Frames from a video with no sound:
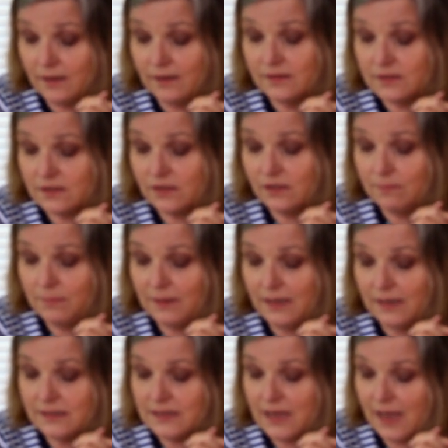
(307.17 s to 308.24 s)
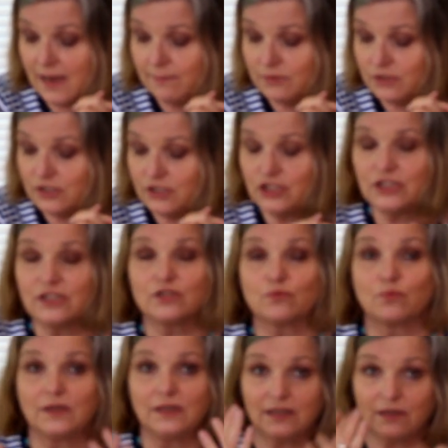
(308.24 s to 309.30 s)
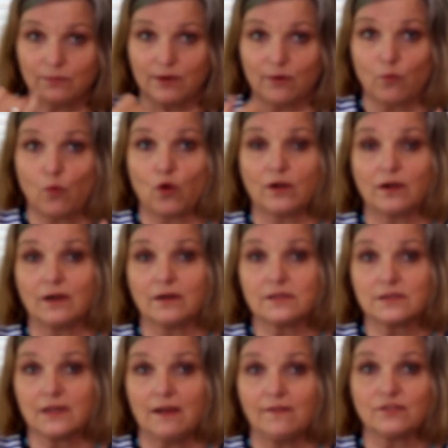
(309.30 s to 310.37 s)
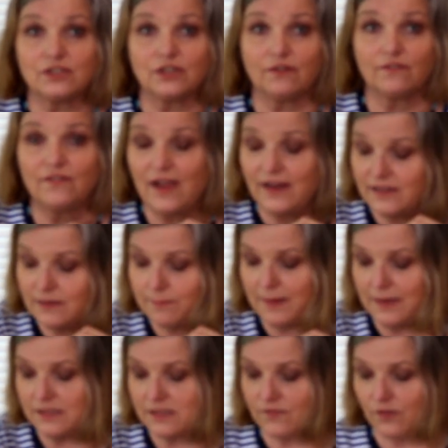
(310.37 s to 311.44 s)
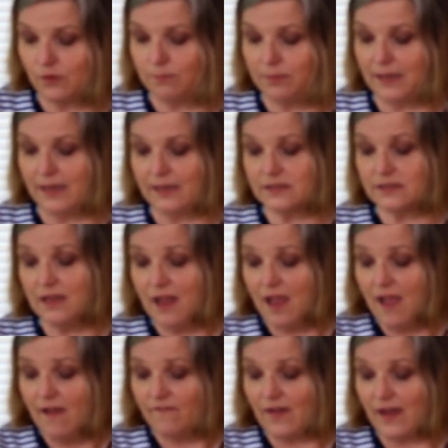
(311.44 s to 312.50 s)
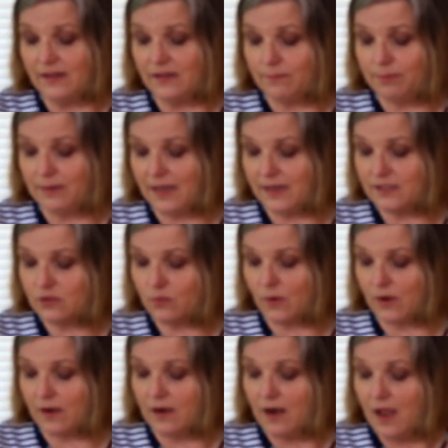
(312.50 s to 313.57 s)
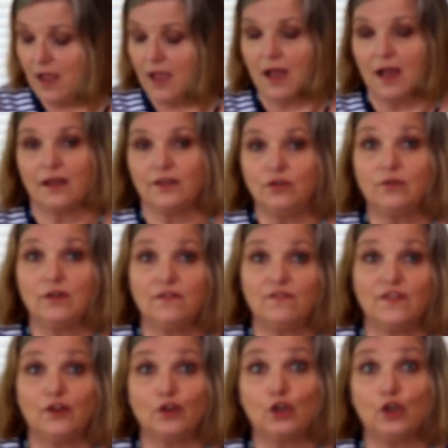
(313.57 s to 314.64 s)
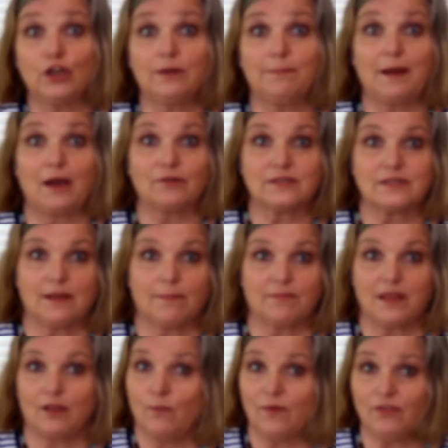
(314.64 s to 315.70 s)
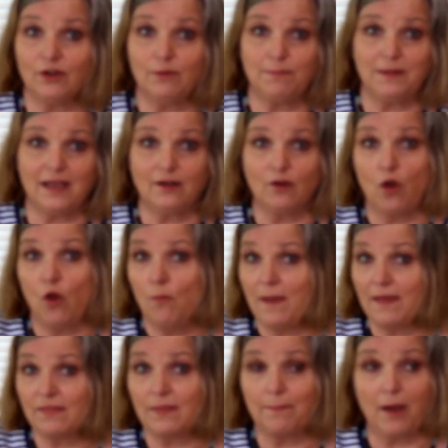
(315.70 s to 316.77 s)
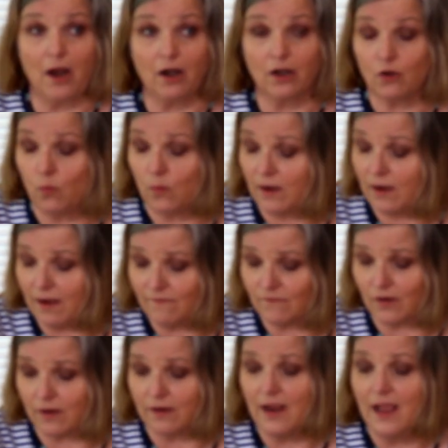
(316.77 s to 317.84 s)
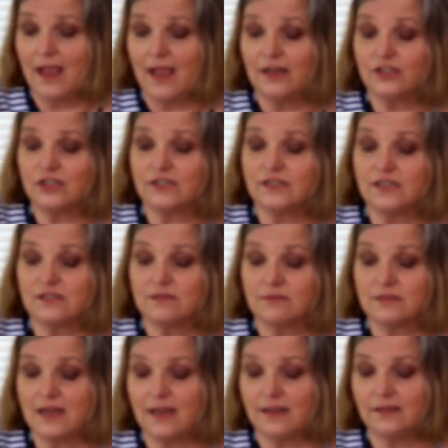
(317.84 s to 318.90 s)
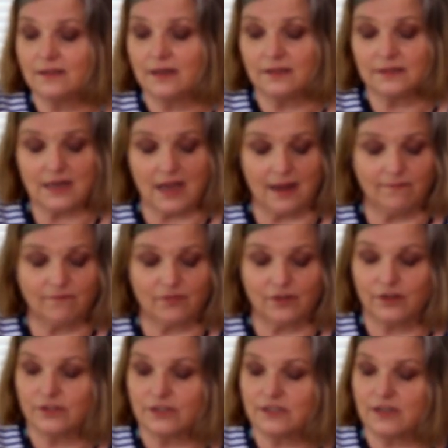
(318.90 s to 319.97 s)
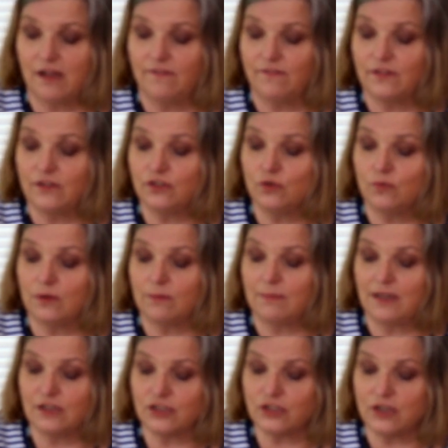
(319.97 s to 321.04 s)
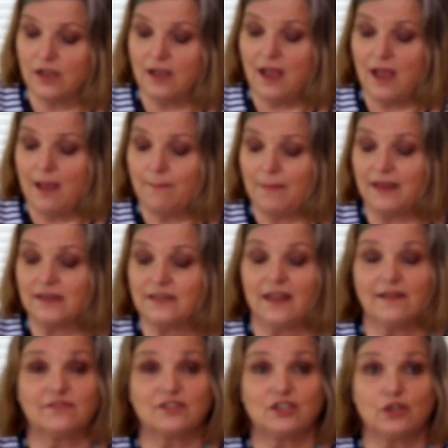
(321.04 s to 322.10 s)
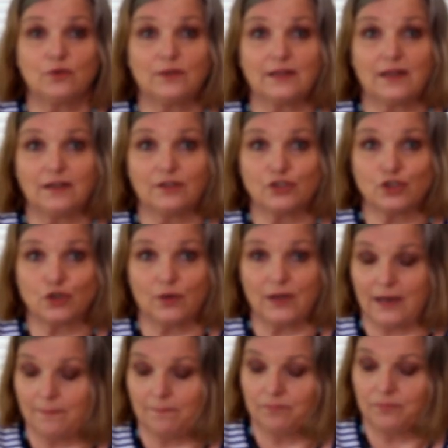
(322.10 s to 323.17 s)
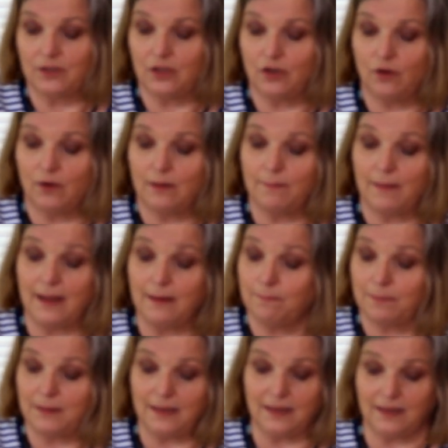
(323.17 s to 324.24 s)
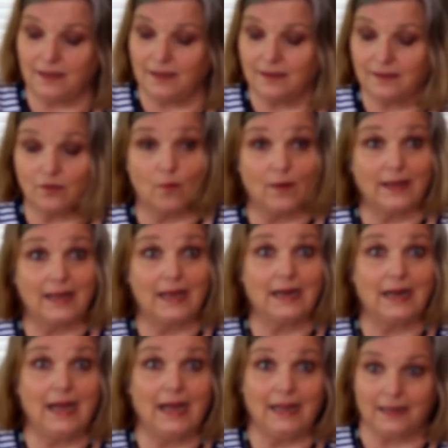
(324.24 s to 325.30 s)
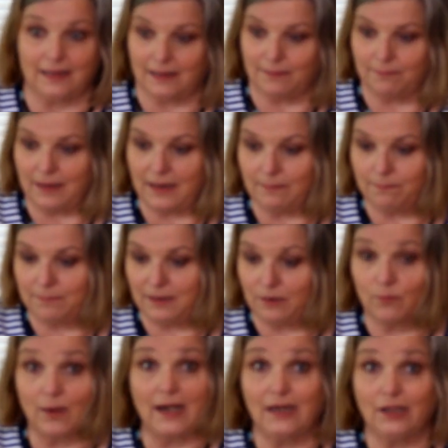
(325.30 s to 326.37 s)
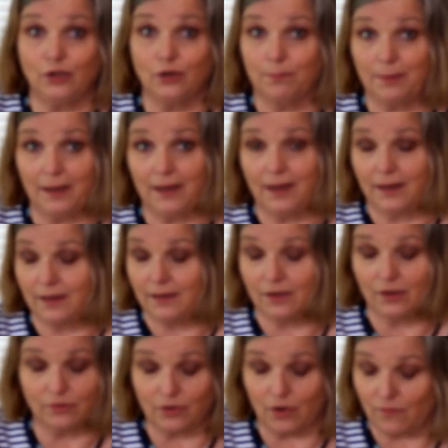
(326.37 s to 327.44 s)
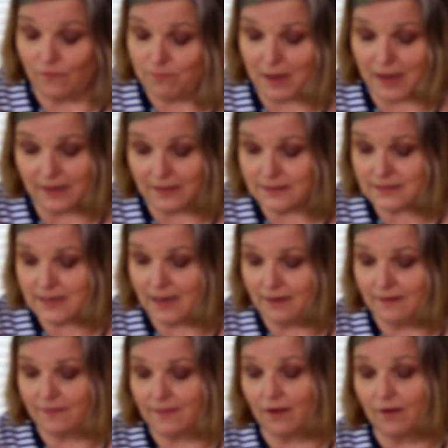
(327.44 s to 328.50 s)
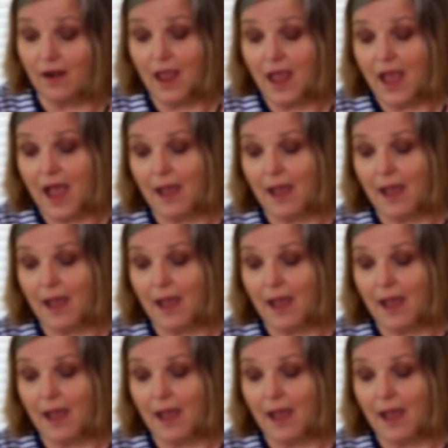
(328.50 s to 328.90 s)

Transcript: And this could be a time to just really reward ourselves. You know, find a peaceful place, find a place where uh, you can feel good about something, whether it be at home, at the park, wherever. It just says take a little time for yourself and do what makes make gives you a little joy. You know, it might be going on a hike. It might be riding your bike. You know, no pun intended there.